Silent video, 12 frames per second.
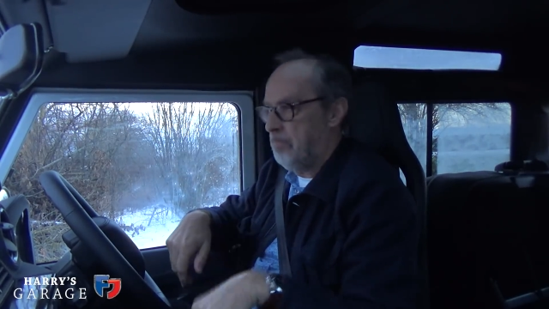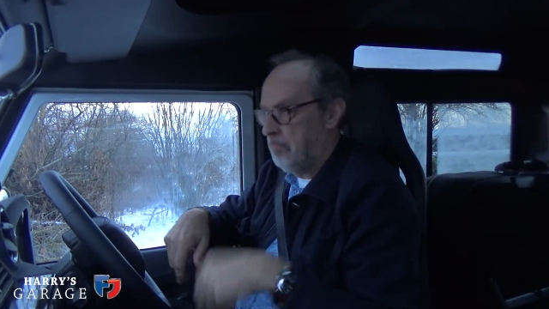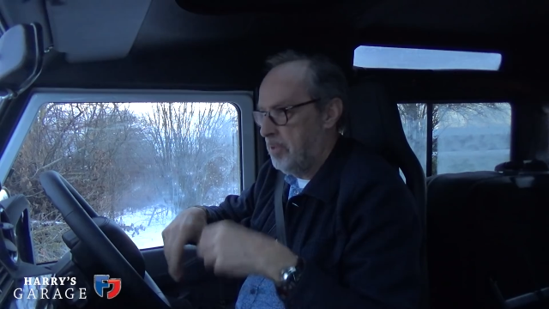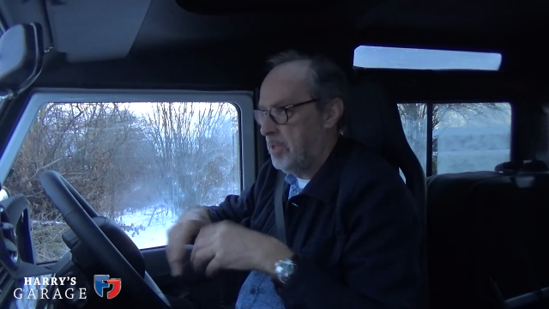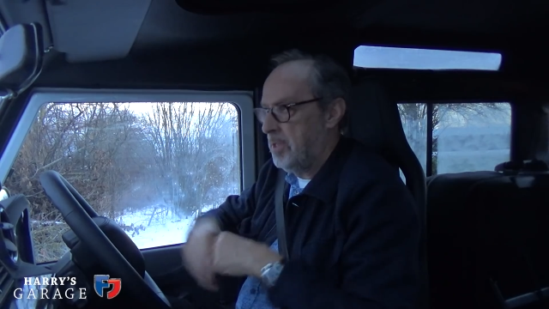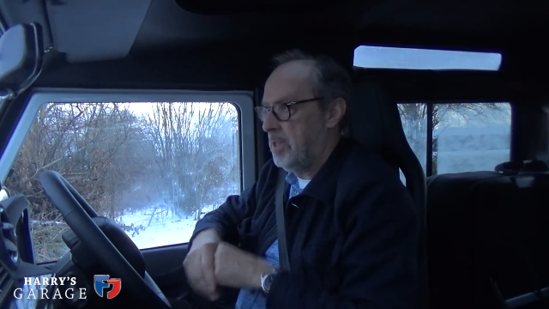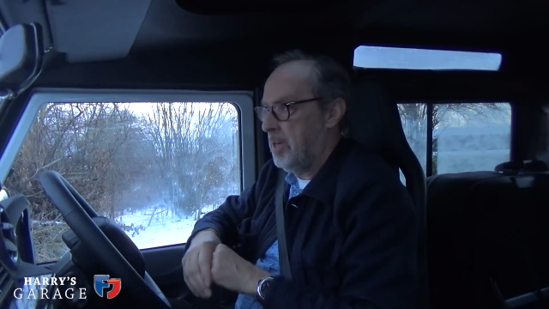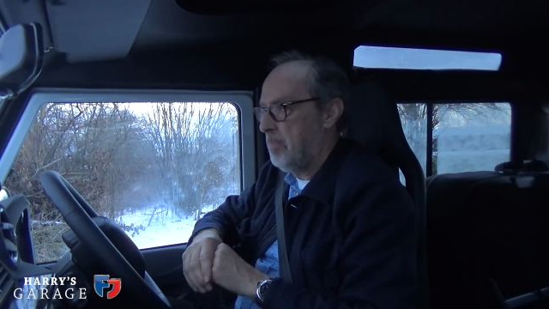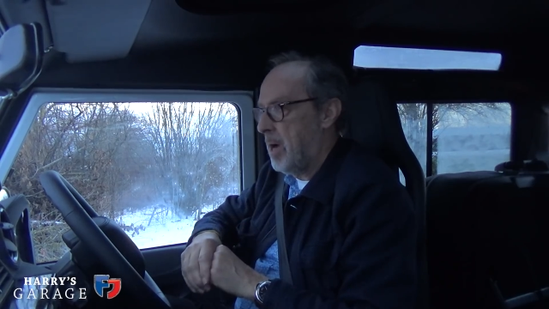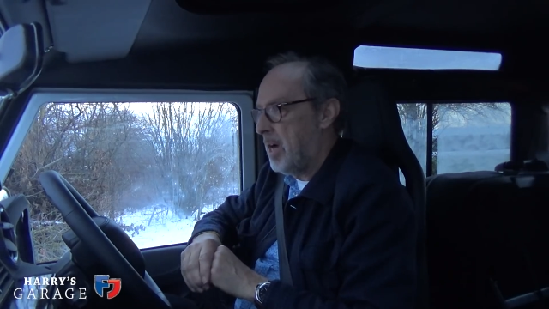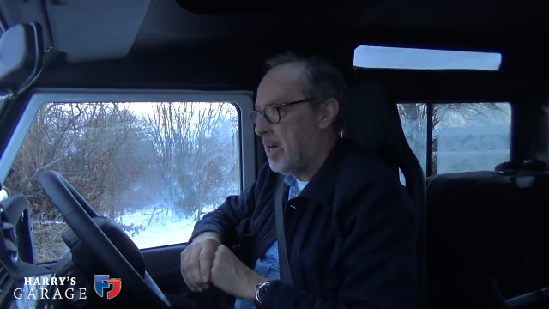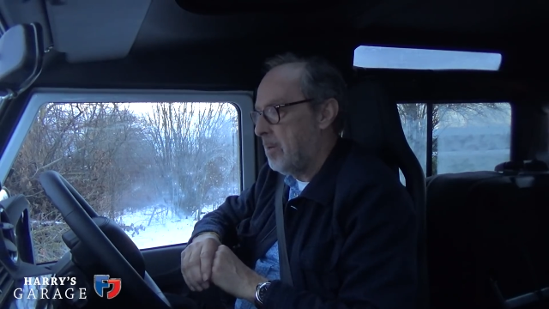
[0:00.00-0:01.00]
putting
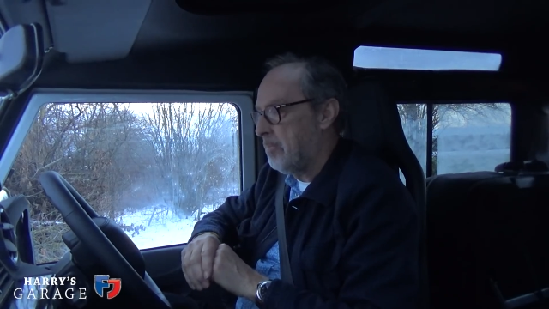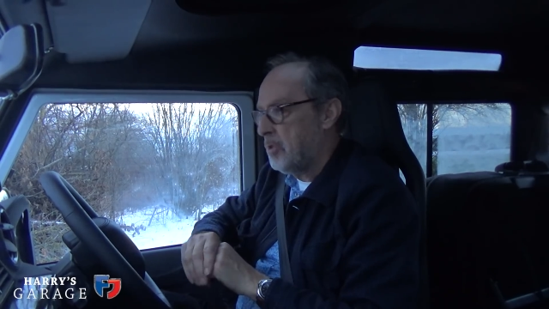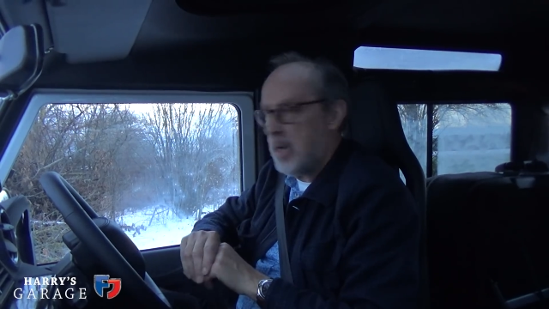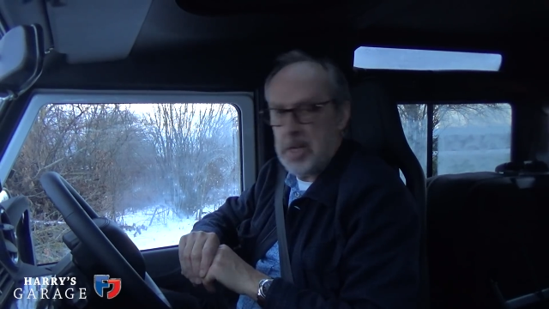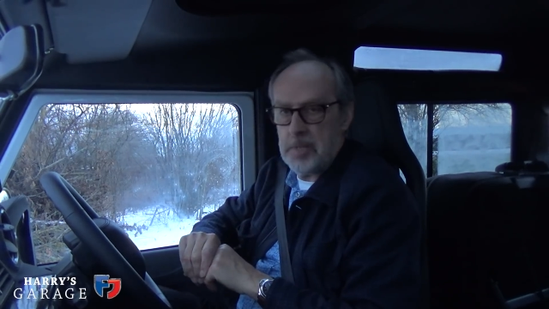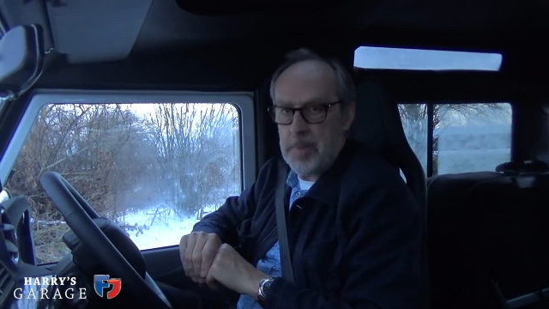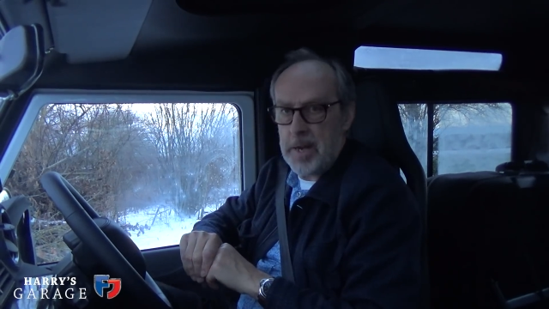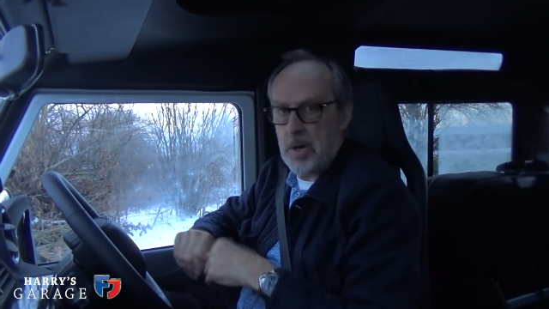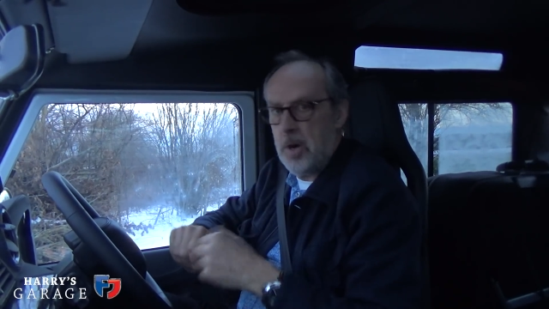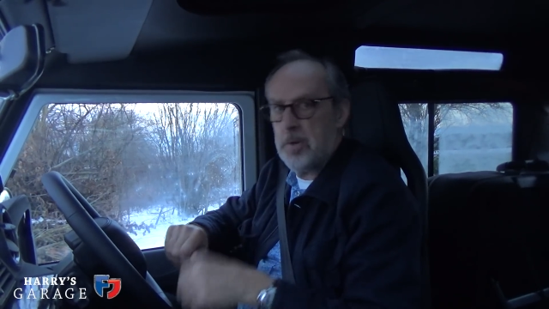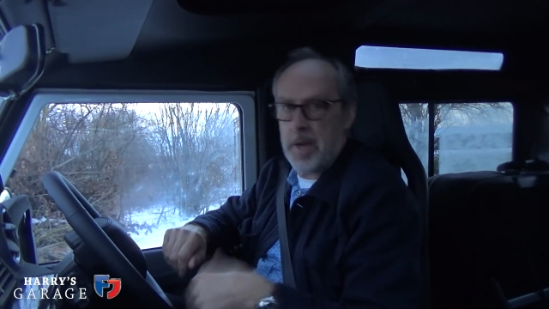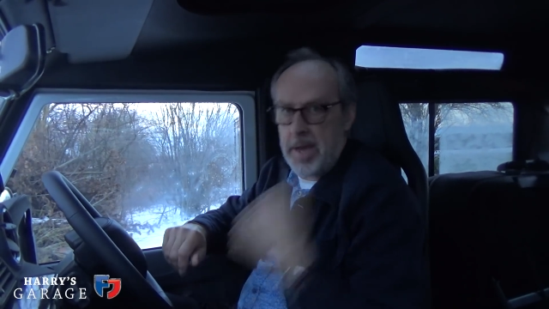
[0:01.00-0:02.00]
the trailers back
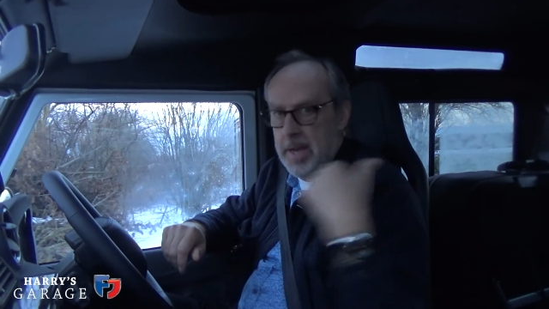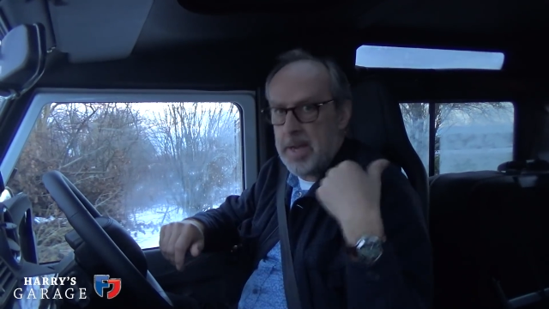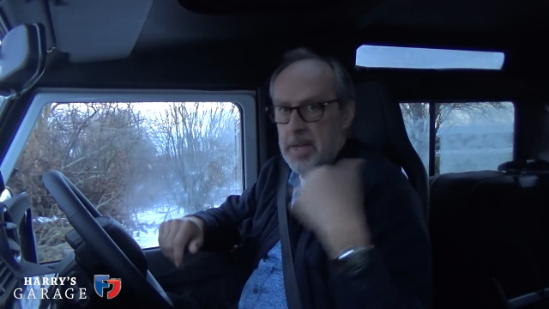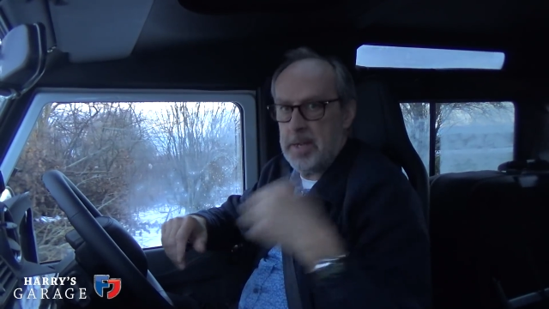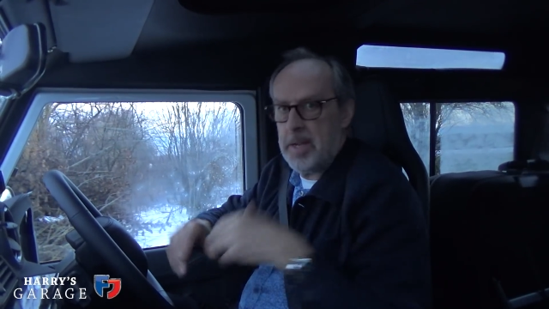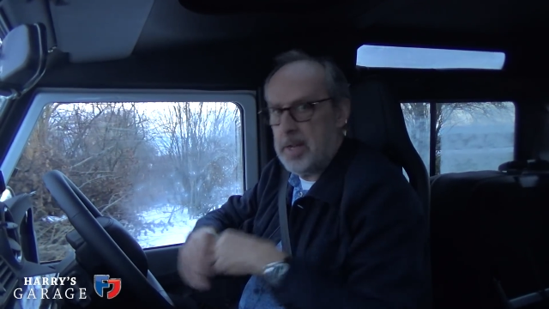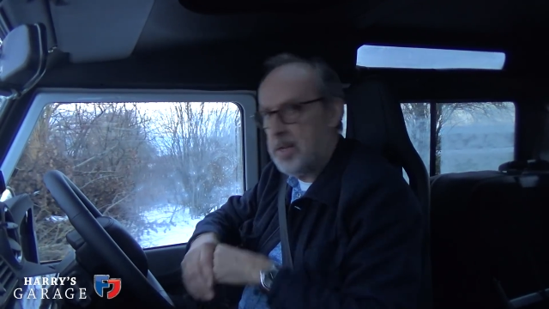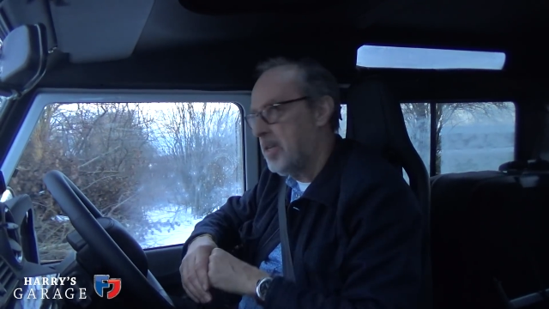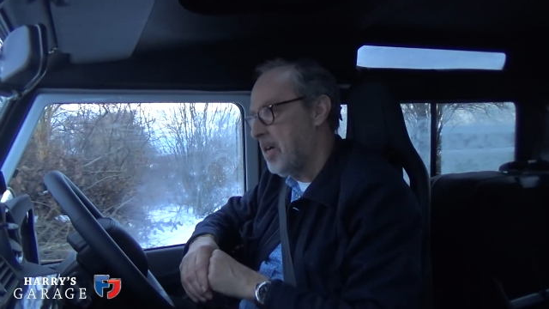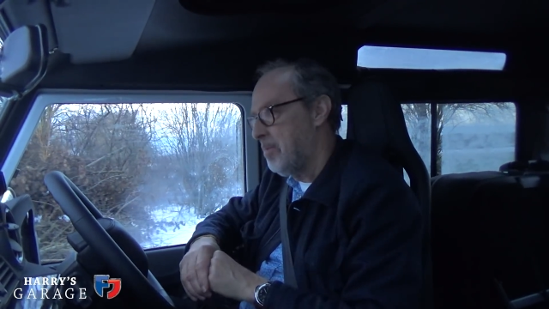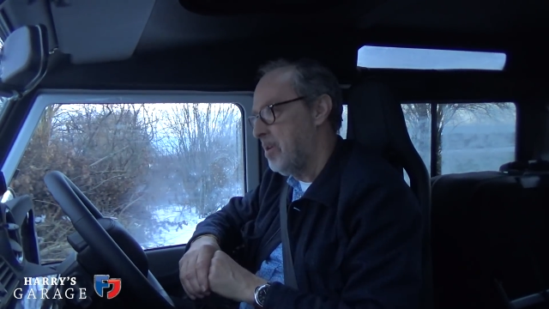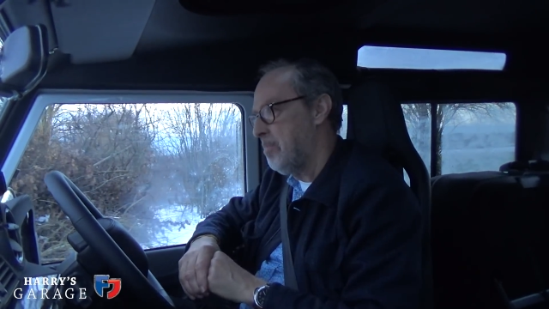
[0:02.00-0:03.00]
on, and then
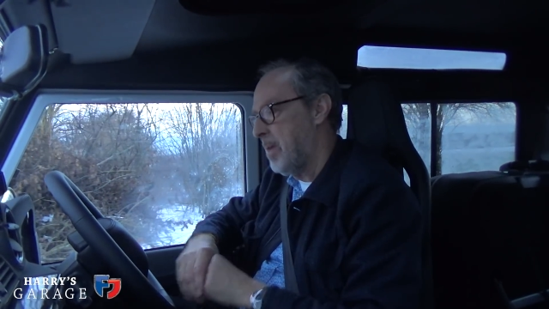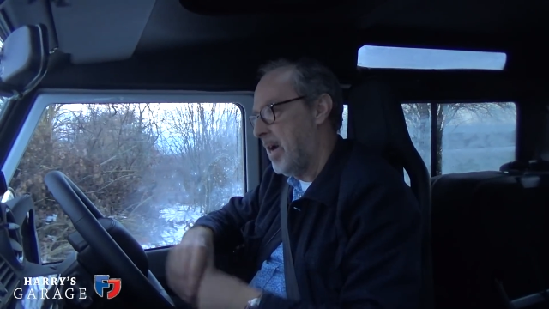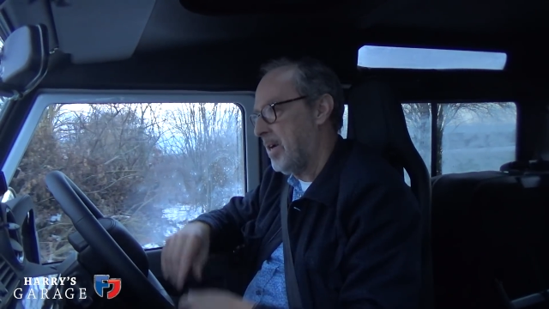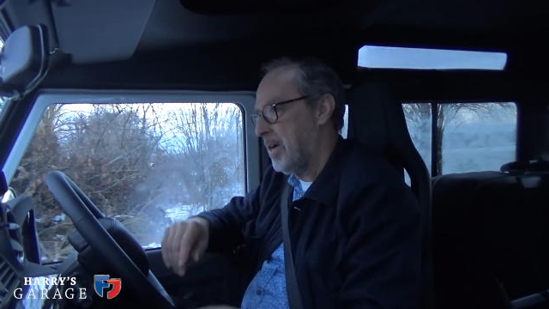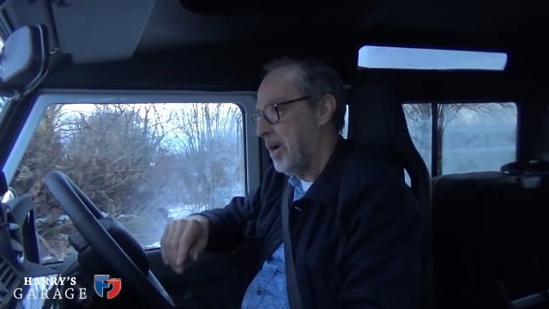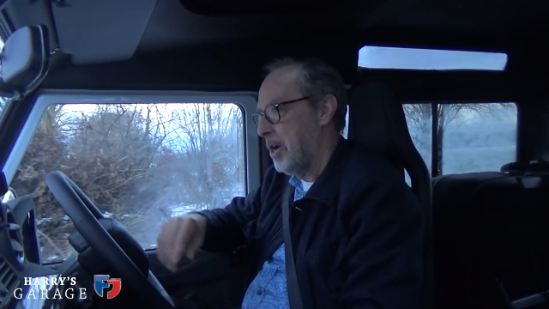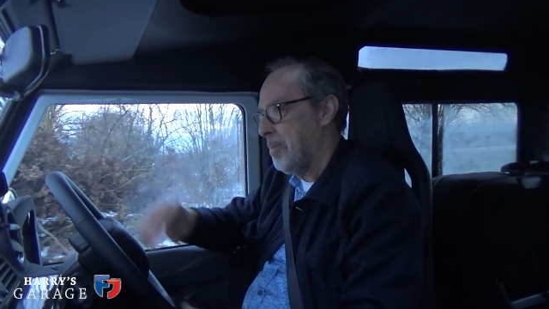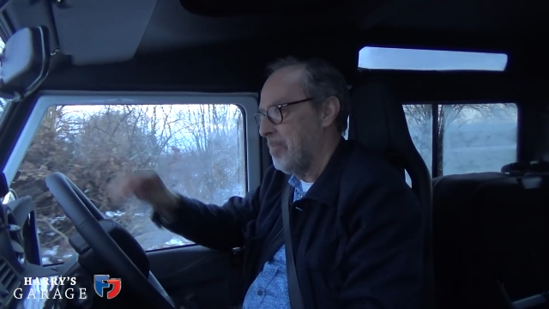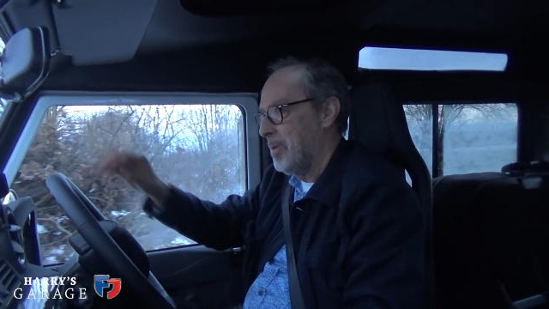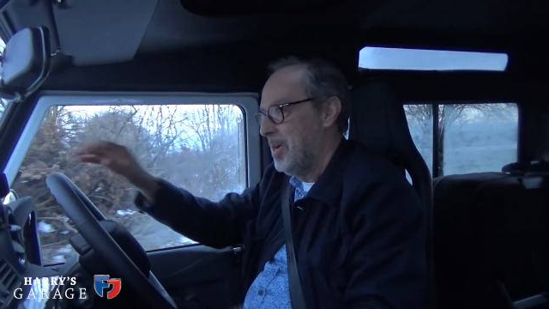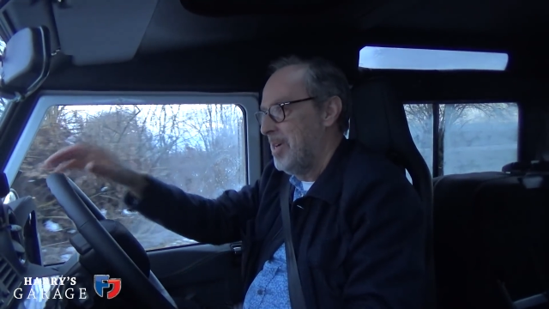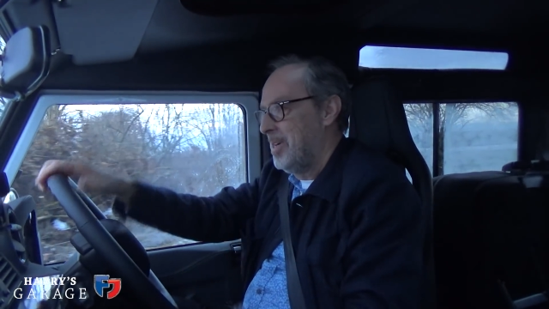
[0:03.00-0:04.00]
coming back
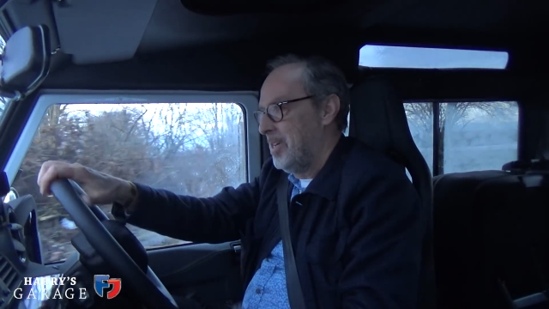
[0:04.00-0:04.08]
home.